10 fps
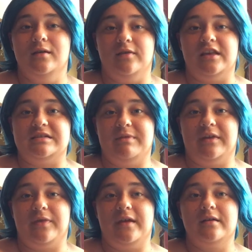That's a
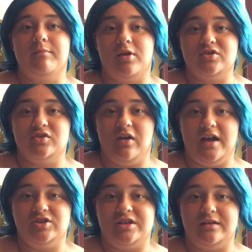big thing. Personal
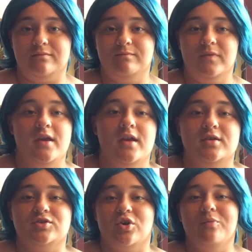hygiene.
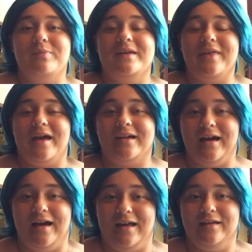Don't be that
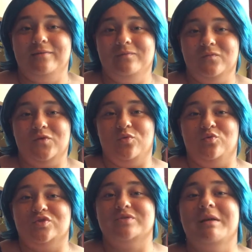guy
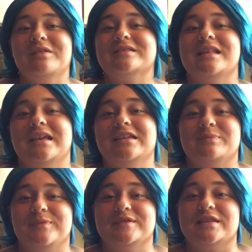who smells like he's
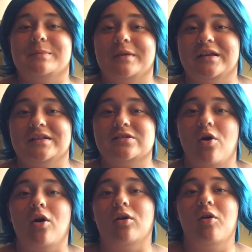been sleeping in his
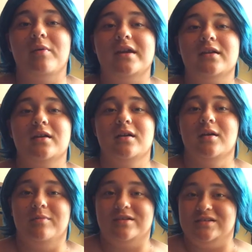car all week
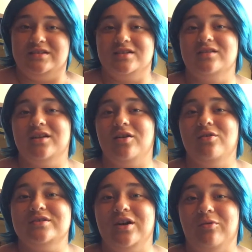because he didn't get a
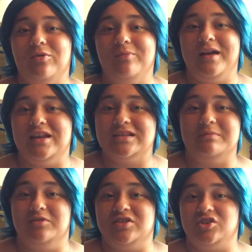hotel room and he
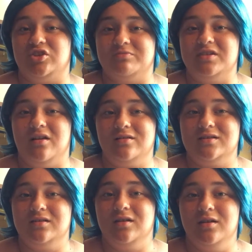smells like gym
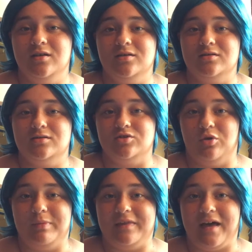socks.
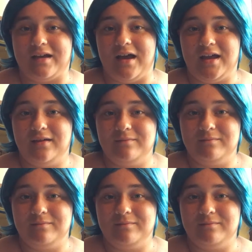Don't be that guy.